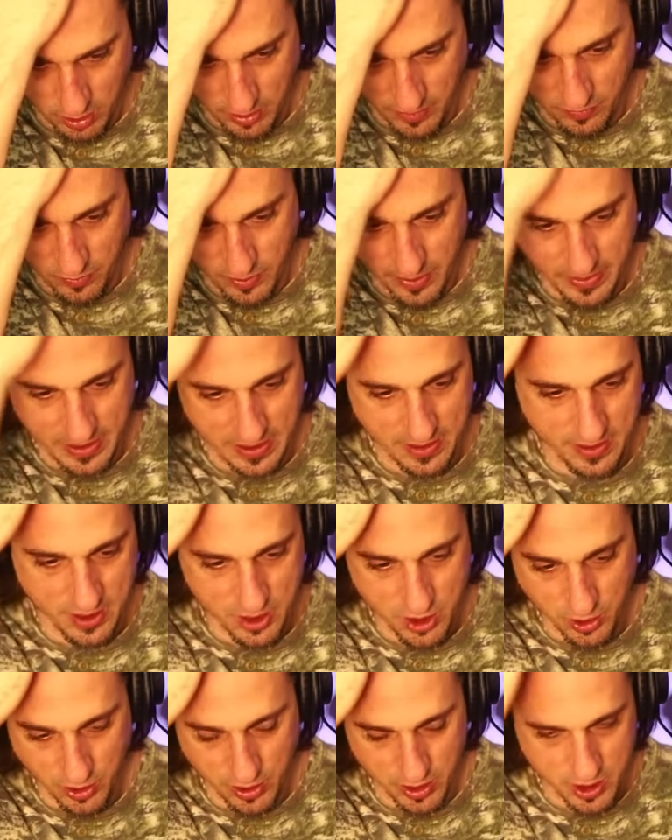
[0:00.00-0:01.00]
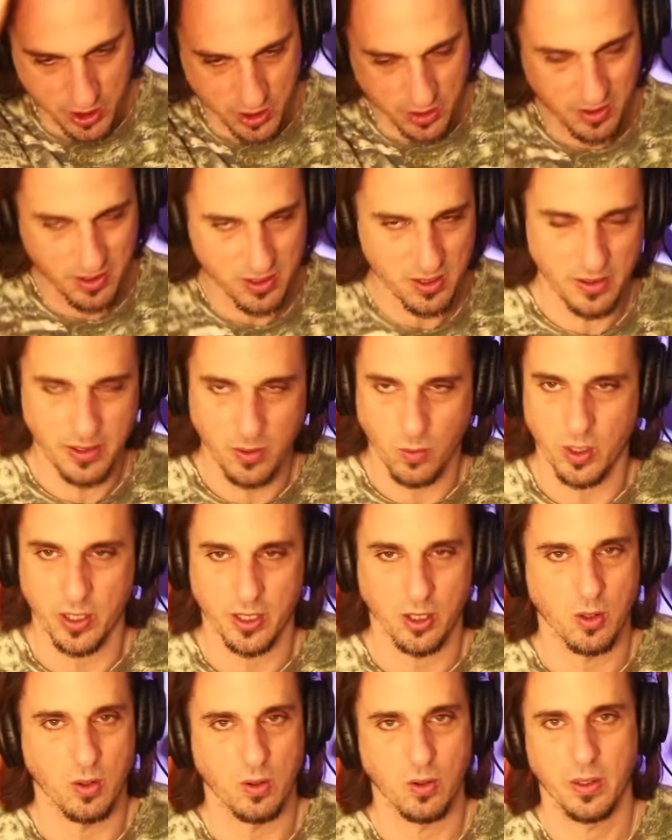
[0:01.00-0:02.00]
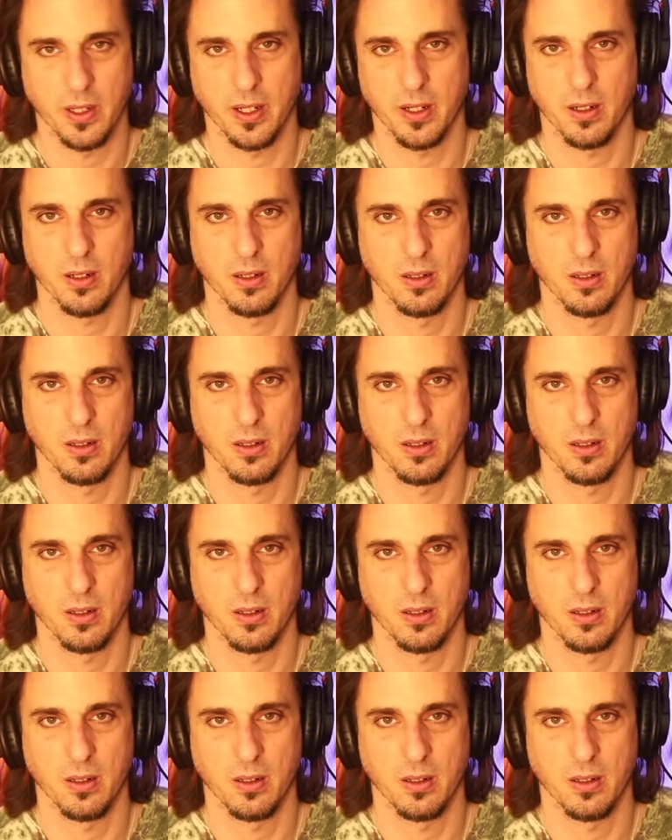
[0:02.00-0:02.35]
women in the church. There's only one goal here.